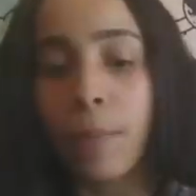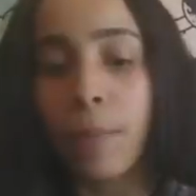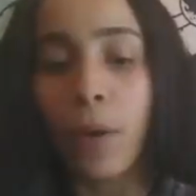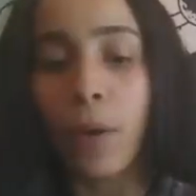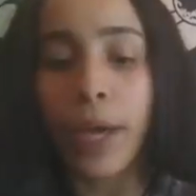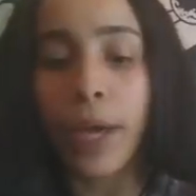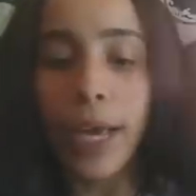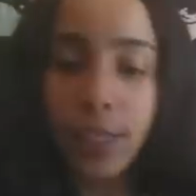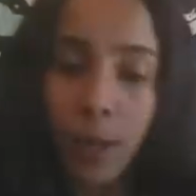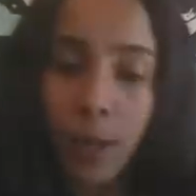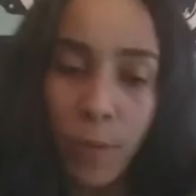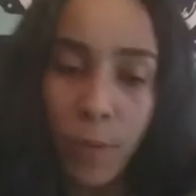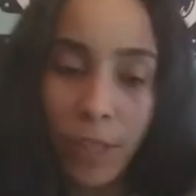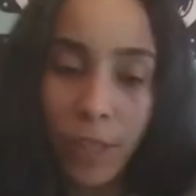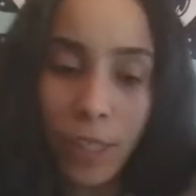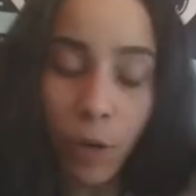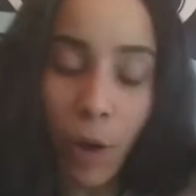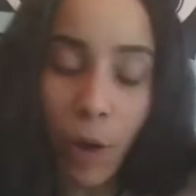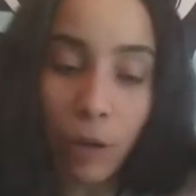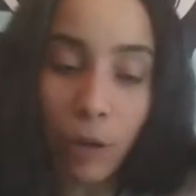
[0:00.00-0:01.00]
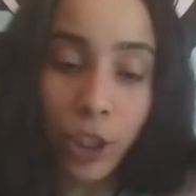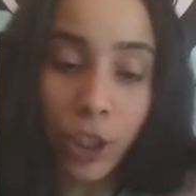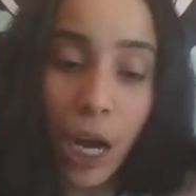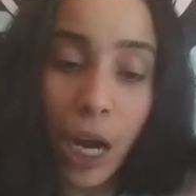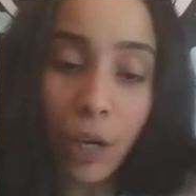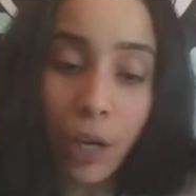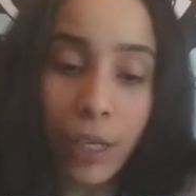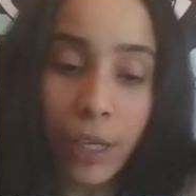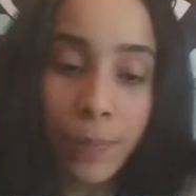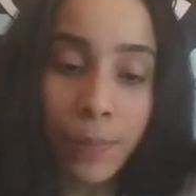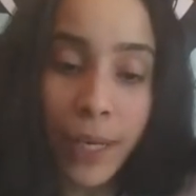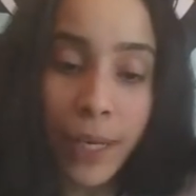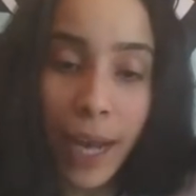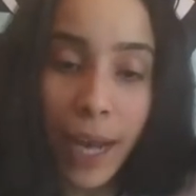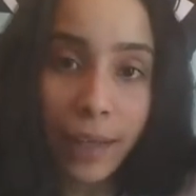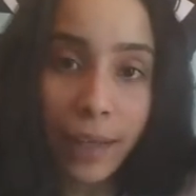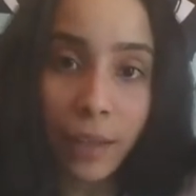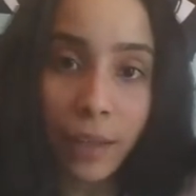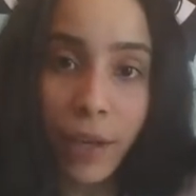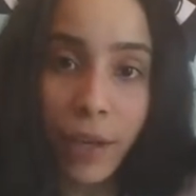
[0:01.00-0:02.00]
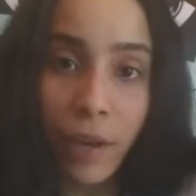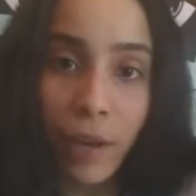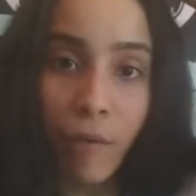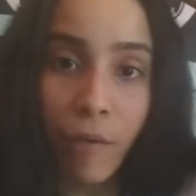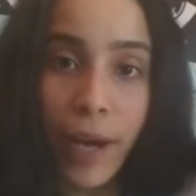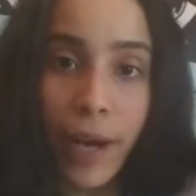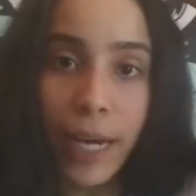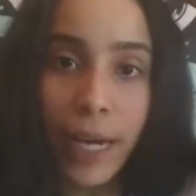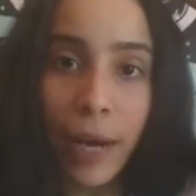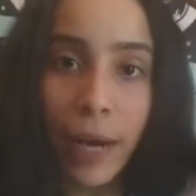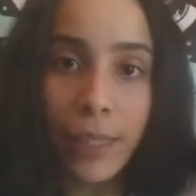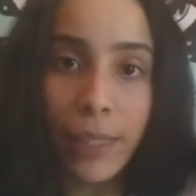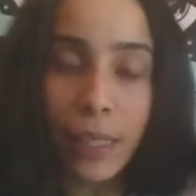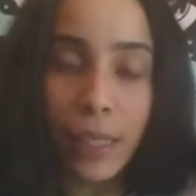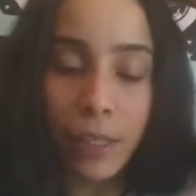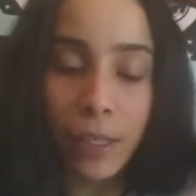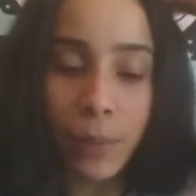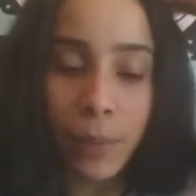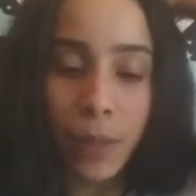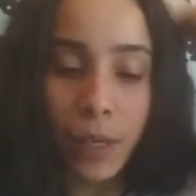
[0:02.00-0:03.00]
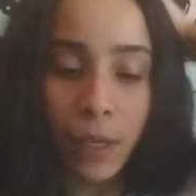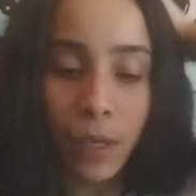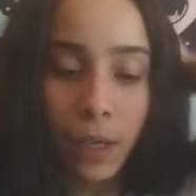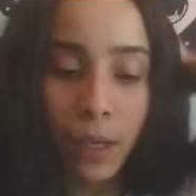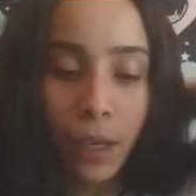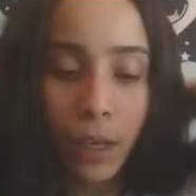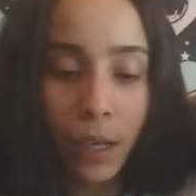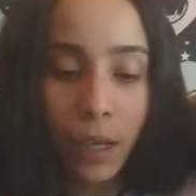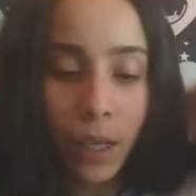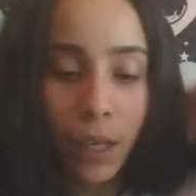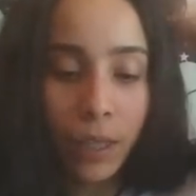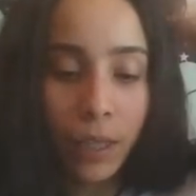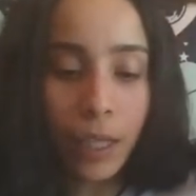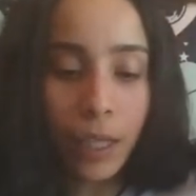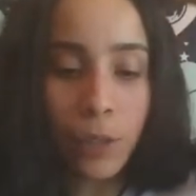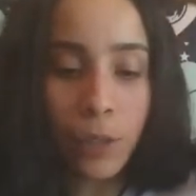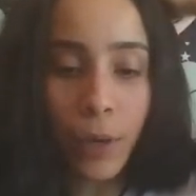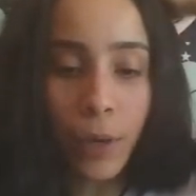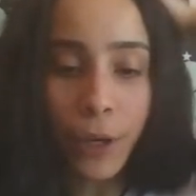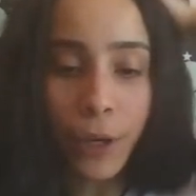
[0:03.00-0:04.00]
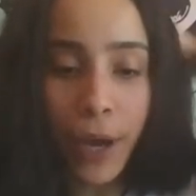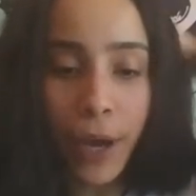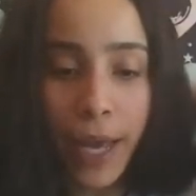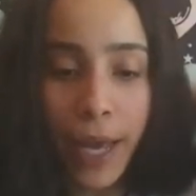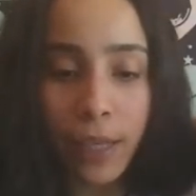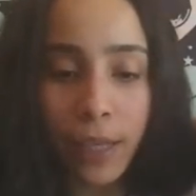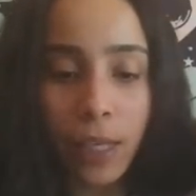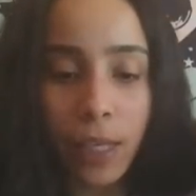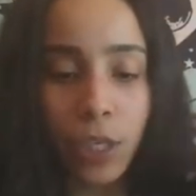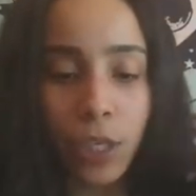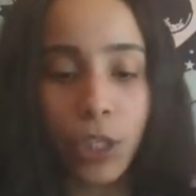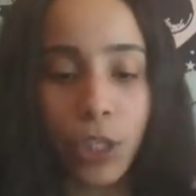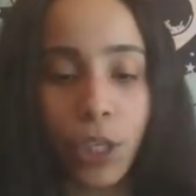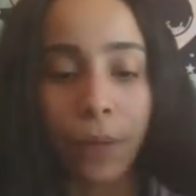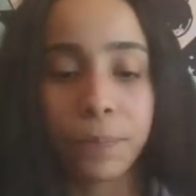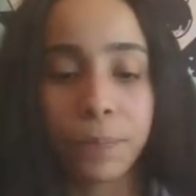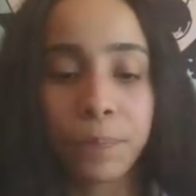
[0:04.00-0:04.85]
okay? Someone's crown chakra is being activated right now as I speak. That's why your head is itching.